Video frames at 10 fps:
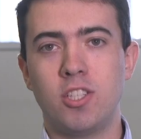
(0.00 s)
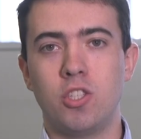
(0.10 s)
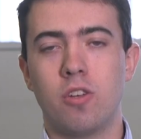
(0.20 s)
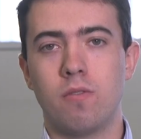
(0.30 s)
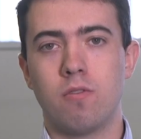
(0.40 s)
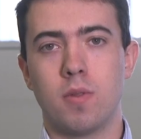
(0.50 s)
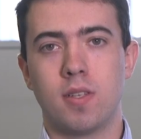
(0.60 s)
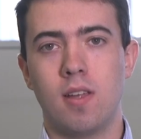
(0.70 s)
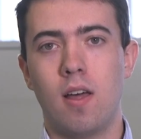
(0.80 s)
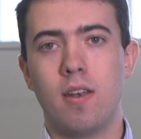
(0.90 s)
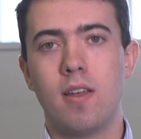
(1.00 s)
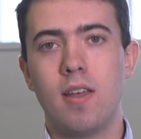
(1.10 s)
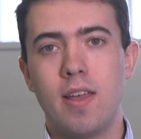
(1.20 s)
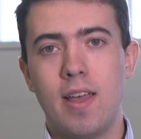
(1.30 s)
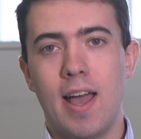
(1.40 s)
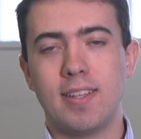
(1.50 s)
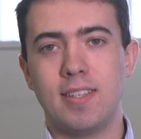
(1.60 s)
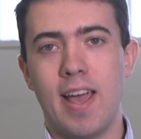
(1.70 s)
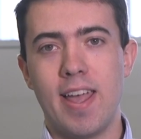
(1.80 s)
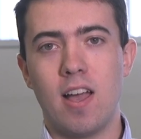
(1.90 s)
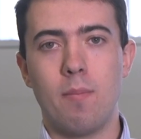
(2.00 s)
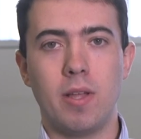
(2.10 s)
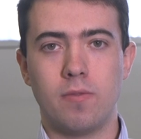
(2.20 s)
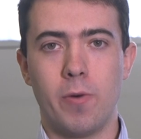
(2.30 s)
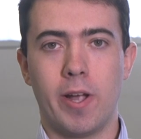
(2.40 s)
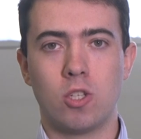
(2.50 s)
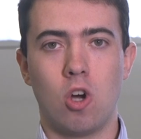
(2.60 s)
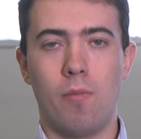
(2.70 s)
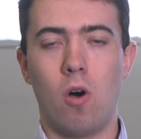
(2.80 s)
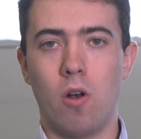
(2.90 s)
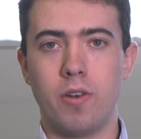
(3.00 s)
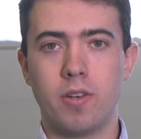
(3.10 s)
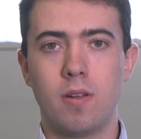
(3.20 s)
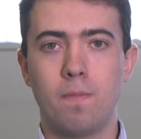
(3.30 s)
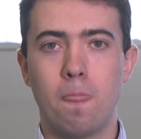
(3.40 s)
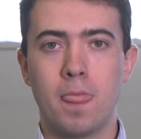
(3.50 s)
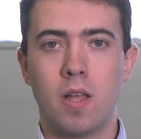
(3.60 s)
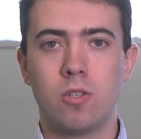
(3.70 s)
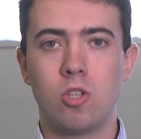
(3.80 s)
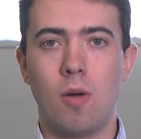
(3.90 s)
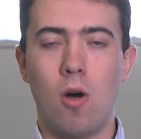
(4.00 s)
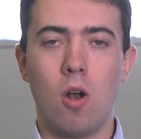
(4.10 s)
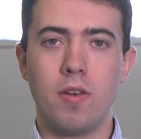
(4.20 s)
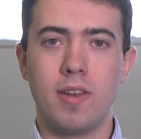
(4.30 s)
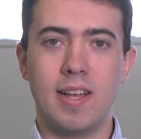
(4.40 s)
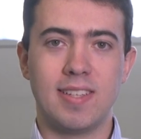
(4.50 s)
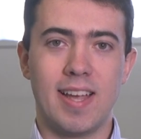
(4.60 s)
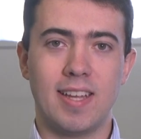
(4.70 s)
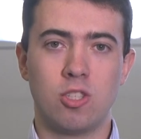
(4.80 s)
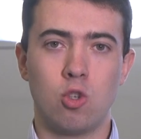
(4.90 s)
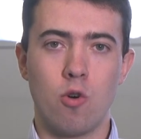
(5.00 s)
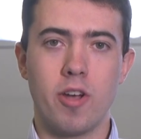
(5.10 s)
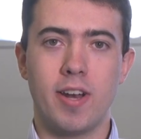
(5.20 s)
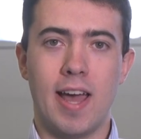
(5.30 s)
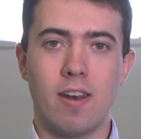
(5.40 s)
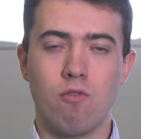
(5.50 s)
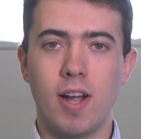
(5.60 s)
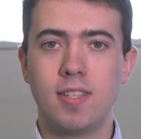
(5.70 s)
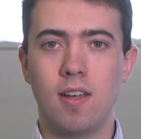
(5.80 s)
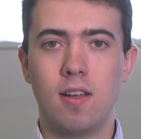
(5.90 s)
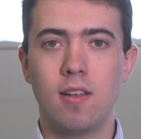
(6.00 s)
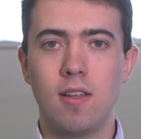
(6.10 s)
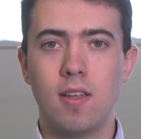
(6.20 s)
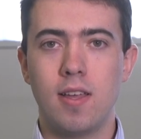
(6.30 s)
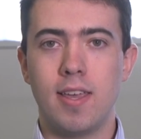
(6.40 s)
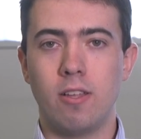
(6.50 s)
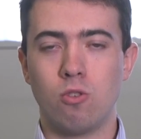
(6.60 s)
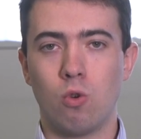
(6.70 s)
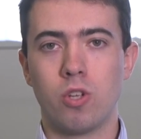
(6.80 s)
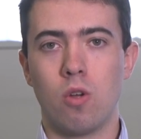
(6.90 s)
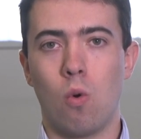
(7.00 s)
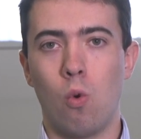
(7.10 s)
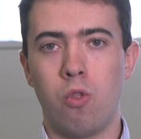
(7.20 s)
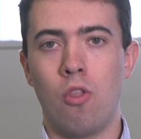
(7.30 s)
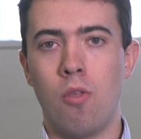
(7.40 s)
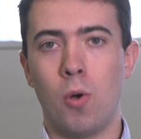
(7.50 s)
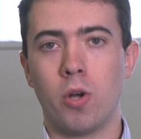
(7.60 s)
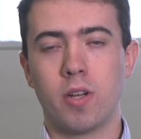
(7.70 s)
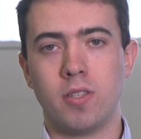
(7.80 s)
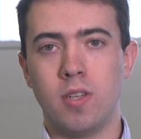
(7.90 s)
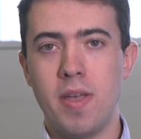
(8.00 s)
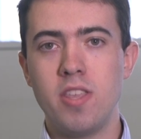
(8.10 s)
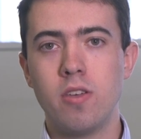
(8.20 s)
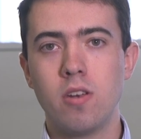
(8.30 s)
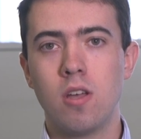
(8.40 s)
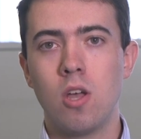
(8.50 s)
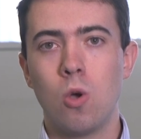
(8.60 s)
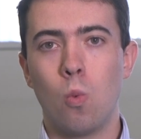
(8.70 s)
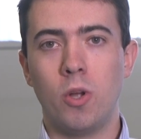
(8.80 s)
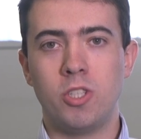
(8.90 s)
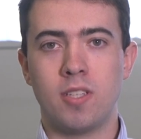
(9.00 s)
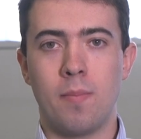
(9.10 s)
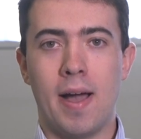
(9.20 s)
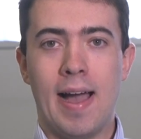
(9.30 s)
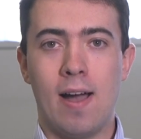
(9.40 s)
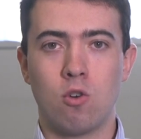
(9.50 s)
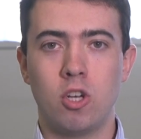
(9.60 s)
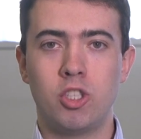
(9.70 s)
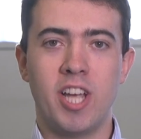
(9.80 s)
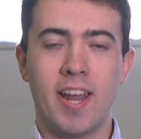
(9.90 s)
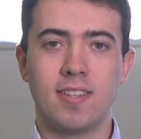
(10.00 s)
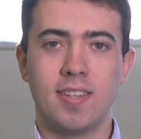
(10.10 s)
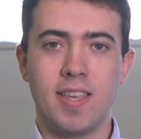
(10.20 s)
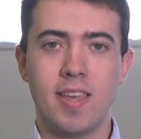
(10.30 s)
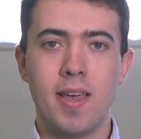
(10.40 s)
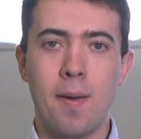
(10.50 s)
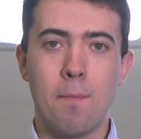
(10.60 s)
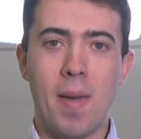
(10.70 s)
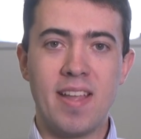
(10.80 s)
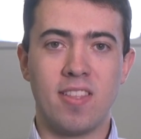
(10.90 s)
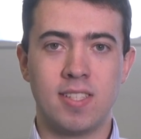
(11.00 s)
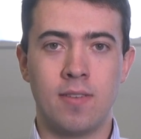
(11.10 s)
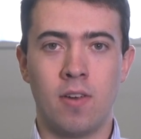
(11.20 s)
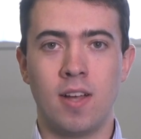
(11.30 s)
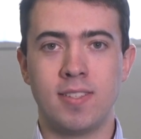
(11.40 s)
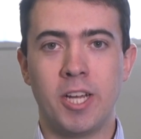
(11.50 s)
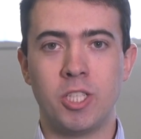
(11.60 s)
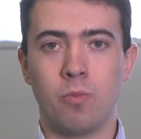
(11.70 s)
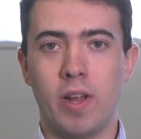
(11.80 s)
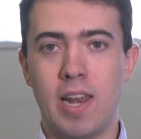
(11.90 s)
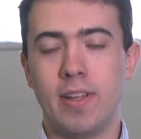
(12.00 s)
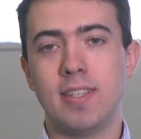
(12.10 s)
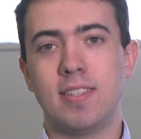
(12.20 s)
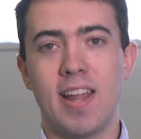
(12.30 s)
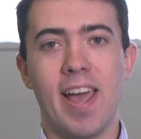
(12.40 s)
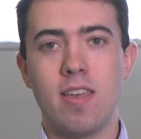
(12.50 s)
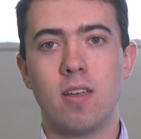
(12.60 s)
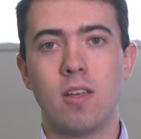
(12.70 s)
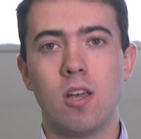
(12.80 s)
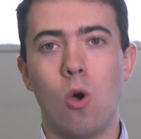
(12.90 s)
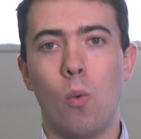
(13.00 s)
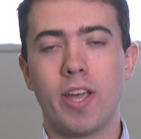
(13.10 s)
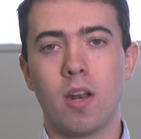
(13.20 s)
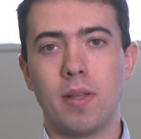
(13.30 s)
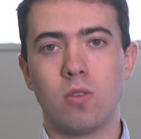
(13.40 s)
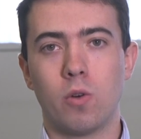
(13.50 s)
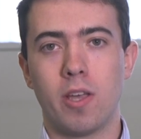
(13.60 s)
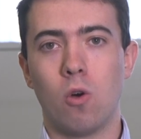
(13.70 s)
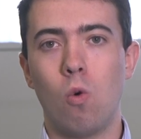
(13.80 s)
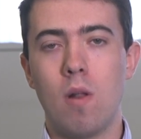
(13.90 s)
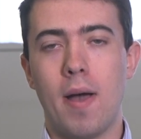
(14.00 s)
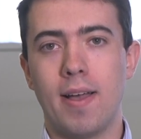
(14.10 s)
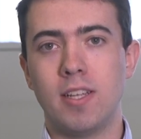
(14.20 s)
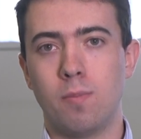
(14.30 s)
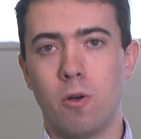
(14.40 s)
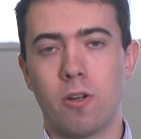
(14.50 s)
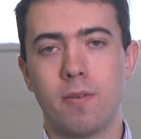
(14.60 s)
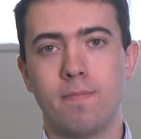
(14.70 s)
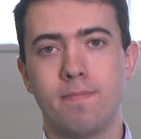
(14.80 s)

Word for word: Edgington from The Sun, and today I'm interviewing Tom Holland. Tom Holland is a historian and writer. He has also authored the book Dominion, which is about how Christianity made the civilization we live in today. We're going to be talking all about his book.